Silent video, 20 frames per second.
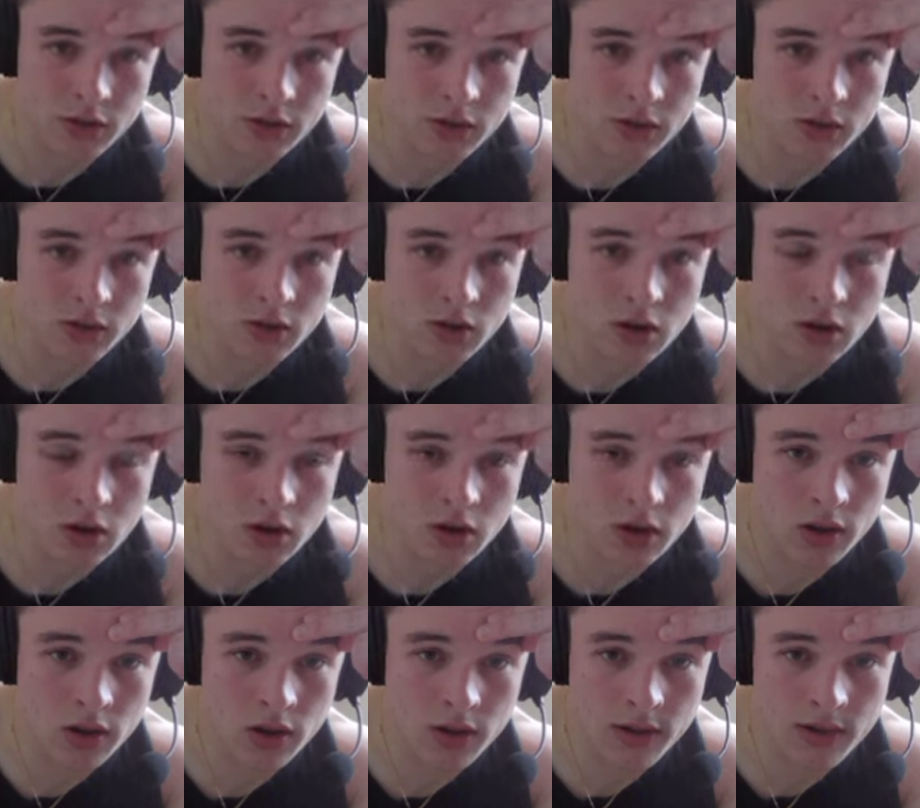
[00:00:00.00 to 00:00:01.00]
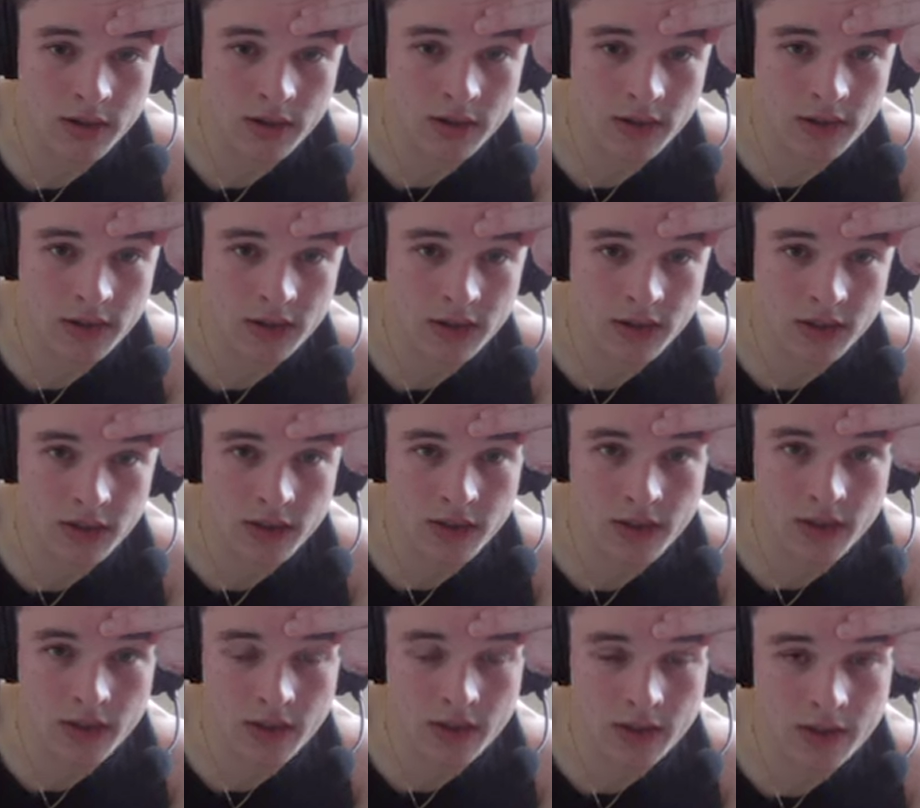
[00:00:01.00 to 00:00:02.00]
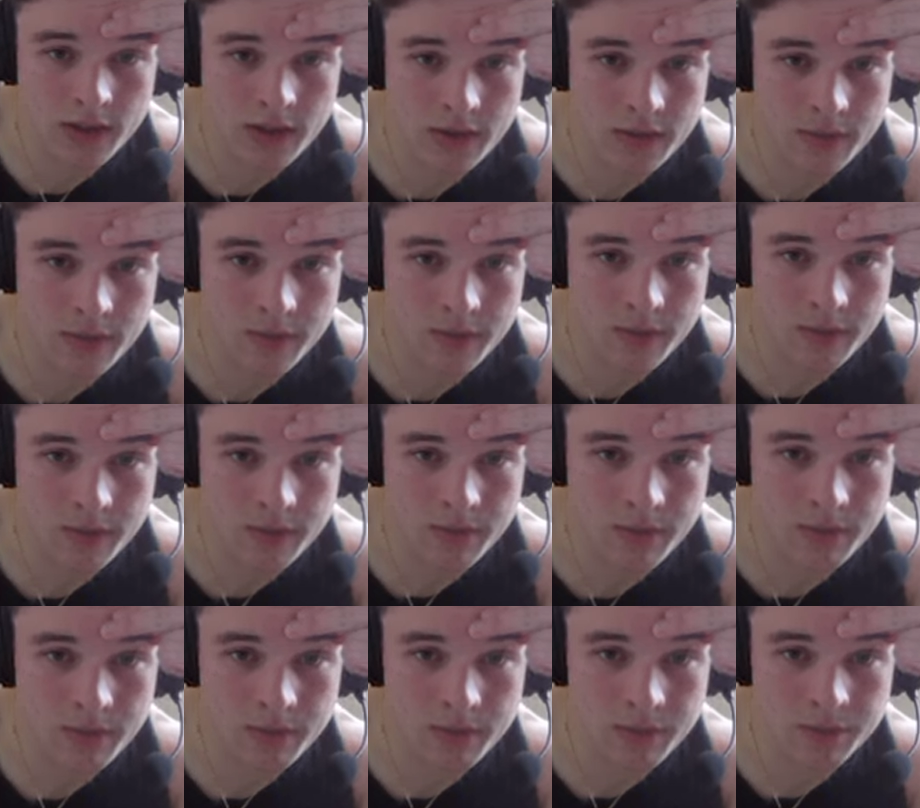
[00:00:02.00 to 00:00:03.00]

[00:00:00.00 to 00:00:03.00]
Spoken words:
[no speech]